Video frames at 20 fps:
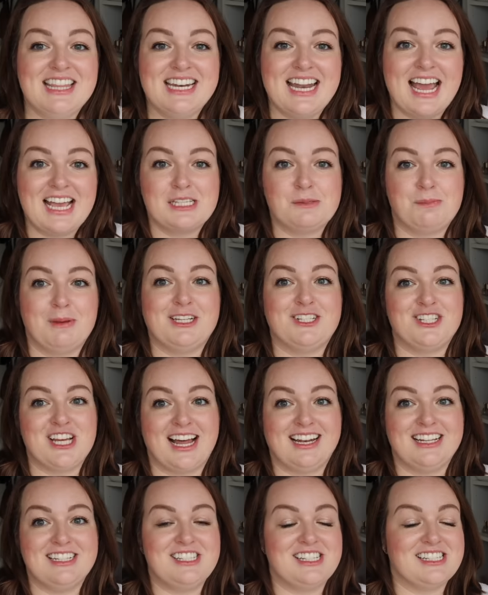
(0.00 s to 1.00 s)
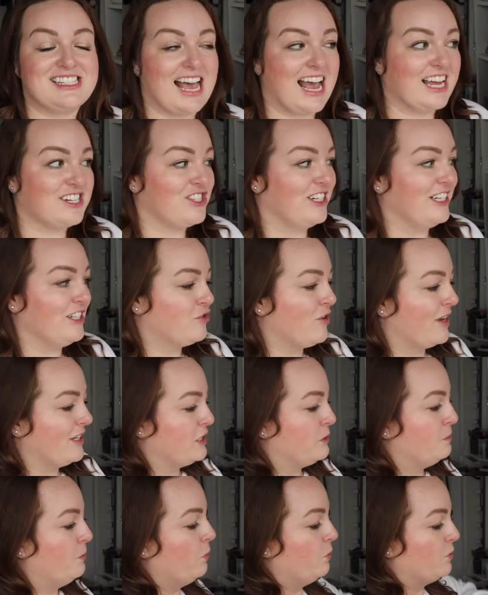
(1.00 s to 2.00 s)
The next big challenge is actually
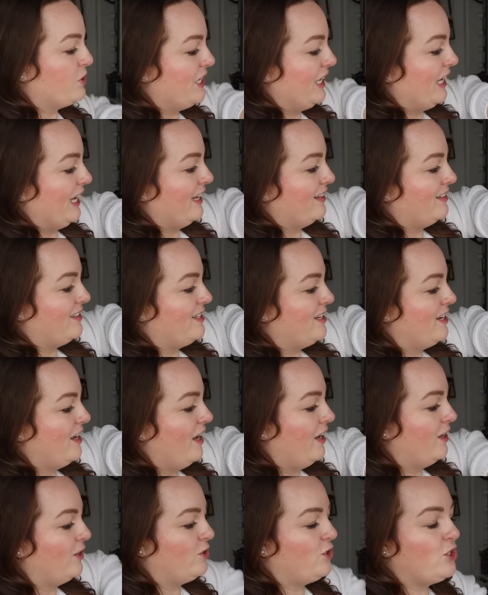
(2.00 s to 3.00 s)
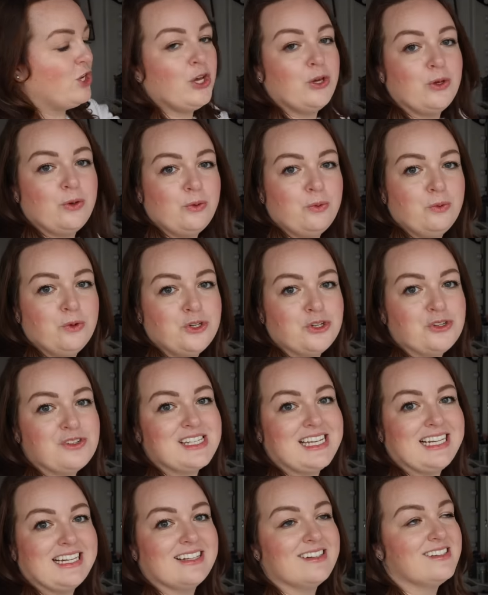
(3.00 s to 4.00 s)
transporting it to New
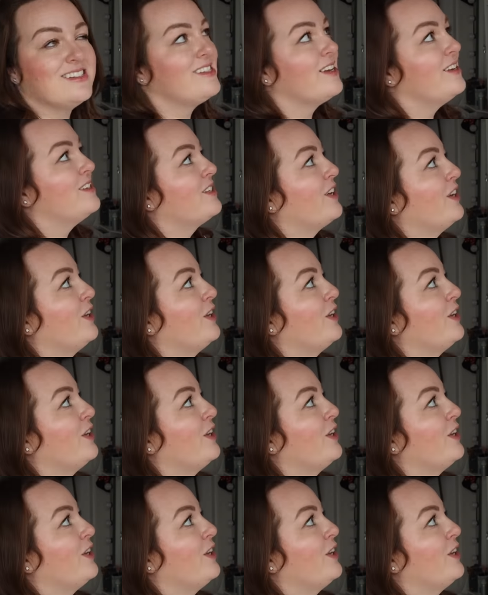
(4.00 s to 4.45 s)
Zealand, so it's